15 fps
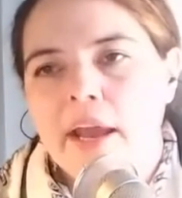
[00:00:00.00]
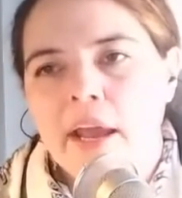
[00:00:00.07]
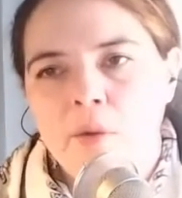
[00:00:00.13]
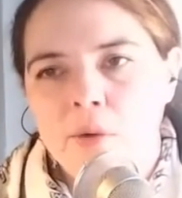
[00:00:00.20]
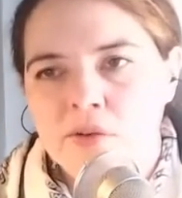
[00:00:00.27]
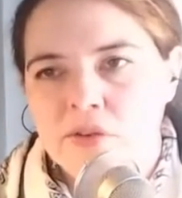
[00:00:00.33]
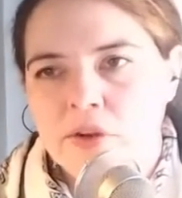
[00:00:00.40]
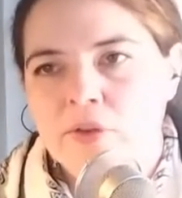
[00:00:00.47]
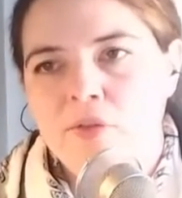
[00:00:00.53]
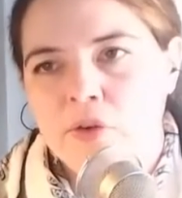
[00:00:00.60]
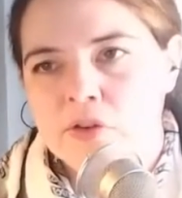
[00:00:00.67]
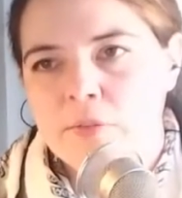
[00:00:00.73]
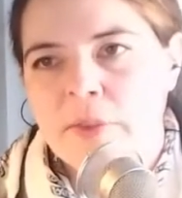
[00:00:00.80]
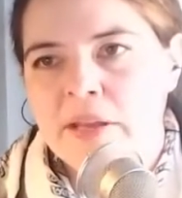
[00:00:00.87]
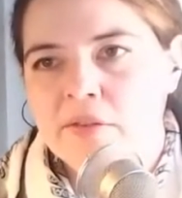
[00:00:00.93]
Edwards Air
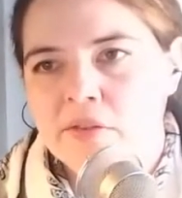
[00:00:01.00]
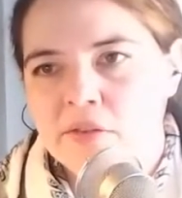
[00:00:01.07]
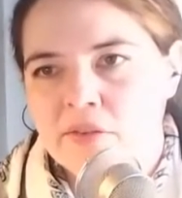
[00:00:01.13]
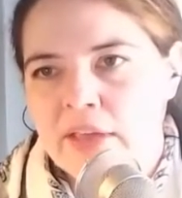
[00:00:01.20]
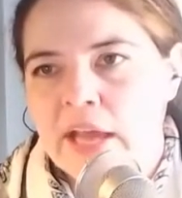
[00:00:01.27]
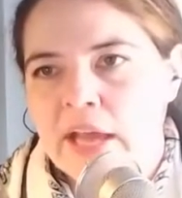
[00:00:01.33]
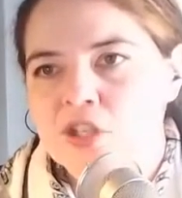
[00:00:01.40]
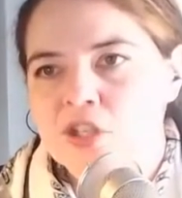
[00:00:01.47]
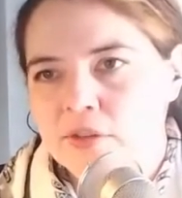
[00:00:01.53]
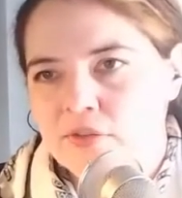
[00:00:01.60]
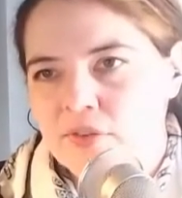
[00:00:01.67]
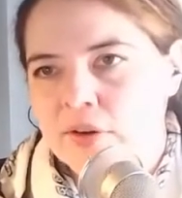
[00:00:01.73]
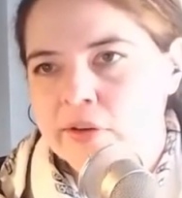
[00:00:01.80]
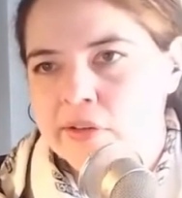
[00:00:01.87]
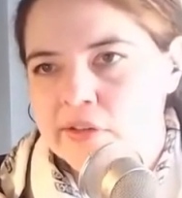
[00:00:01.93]
Force Base is actually
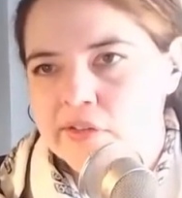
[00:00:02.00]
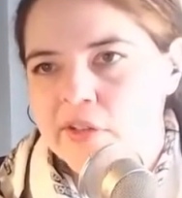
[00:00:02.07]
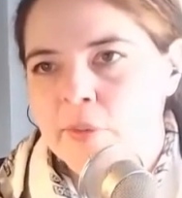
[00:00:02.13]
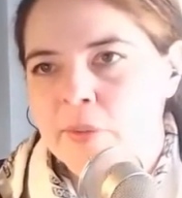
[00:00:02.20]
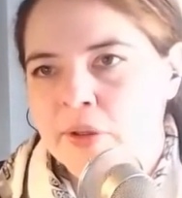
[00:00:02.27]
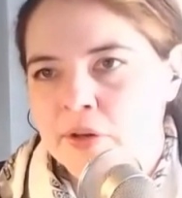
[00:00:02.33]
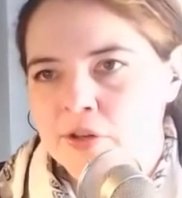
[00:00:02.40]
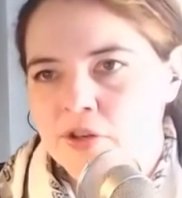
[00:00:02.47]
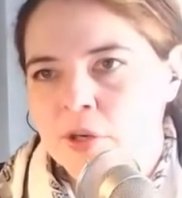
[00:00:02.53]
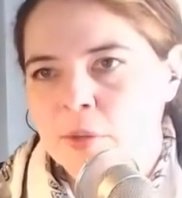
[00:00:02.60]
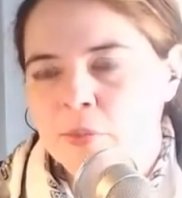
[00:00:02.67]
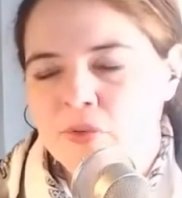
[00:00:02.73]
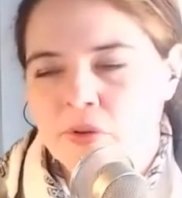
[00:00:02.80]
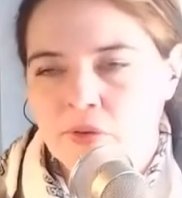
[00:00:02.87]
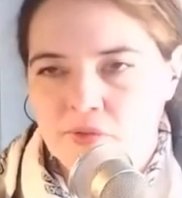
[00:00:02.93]
fairly similar in
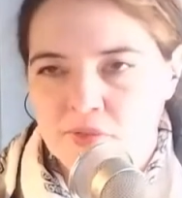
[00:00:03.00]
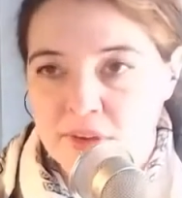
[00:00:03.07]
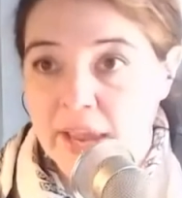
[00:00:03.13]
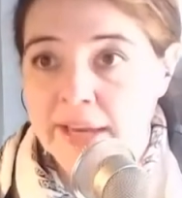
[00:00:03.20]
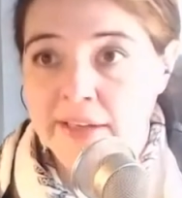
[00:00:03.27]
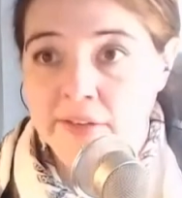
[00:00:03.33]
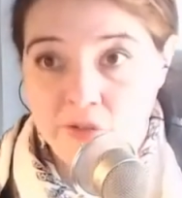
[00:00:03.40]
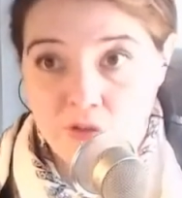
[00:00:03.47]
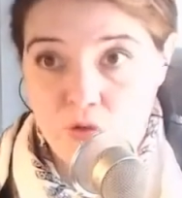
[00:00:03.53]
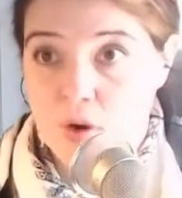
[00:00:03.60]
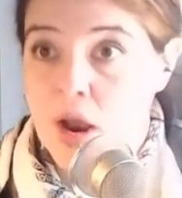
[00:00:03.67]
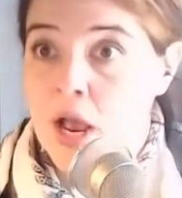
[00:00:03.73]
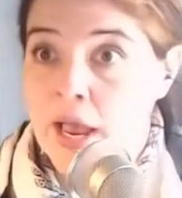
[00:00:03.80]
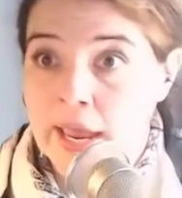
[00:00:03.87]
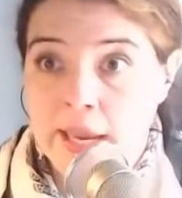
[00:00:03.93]
terms of nice,
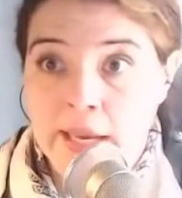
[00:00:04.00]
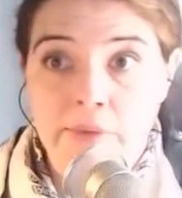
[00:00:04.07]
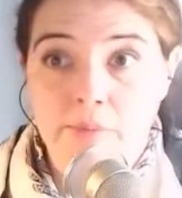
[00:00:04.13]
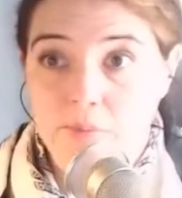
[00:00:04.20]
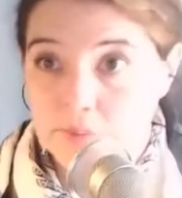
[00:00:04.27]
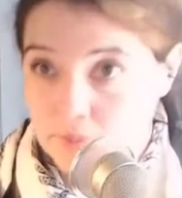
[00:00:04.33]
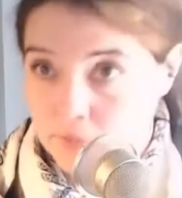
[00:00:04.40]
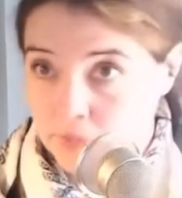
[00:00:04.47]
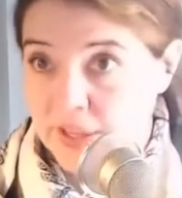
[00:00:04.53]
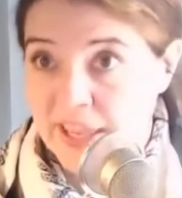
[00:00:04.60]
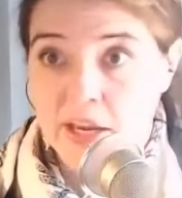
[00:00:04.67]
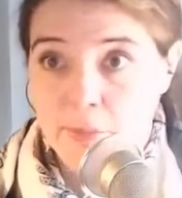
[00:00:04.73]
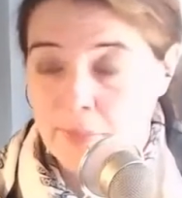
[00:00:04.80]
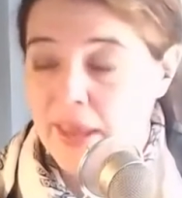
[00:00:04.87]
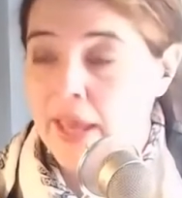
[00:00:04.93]
dry
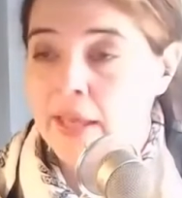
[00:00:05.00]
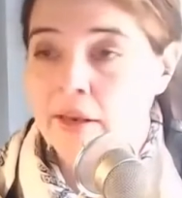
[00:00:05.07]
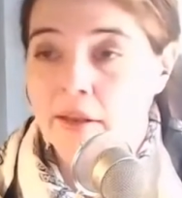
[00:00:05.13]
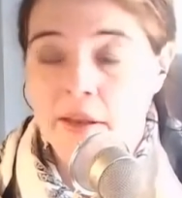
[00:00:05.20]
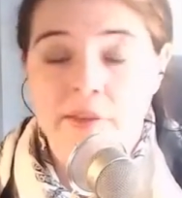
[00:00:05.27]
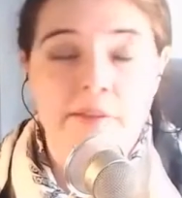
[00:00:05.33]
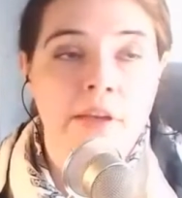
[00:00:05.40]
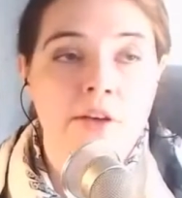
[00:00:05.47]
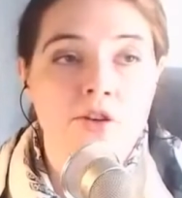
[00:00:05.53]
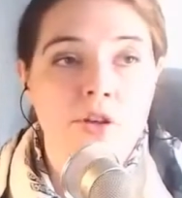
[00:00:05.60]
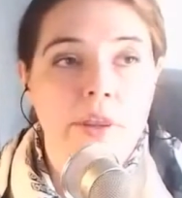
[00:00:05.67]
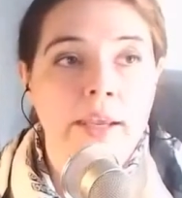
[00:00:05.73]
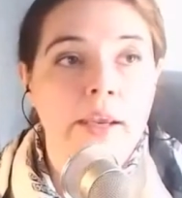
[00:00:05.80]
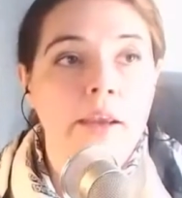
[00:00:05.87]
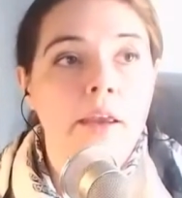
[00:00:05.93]
lake bed,
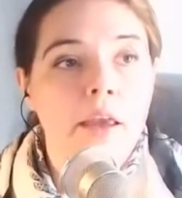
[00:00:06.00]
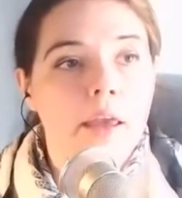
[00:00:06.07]
essentially.